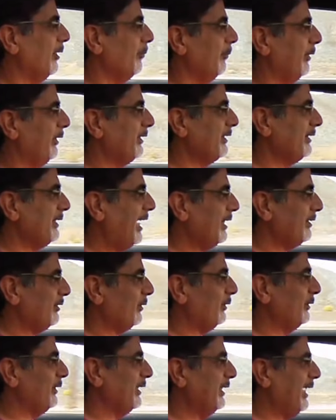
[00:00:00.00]
Because that's
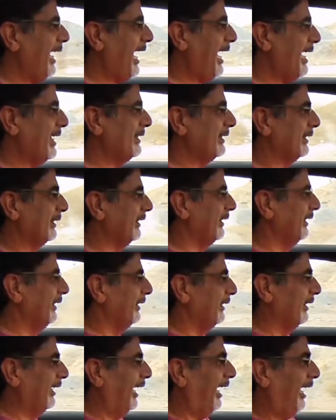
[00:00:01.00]
all you're getting.
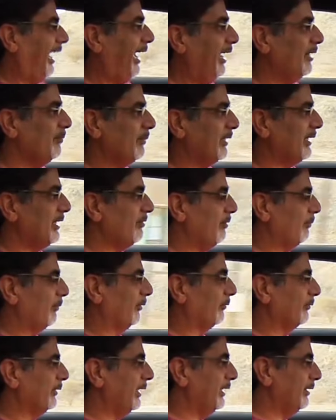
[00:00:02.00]

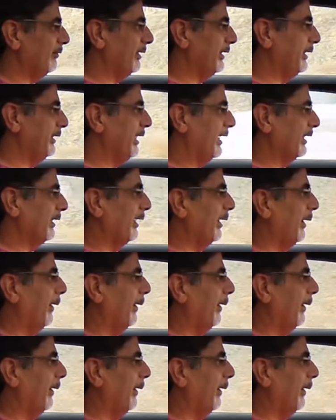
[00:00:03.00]
Unbelievable, really, really good.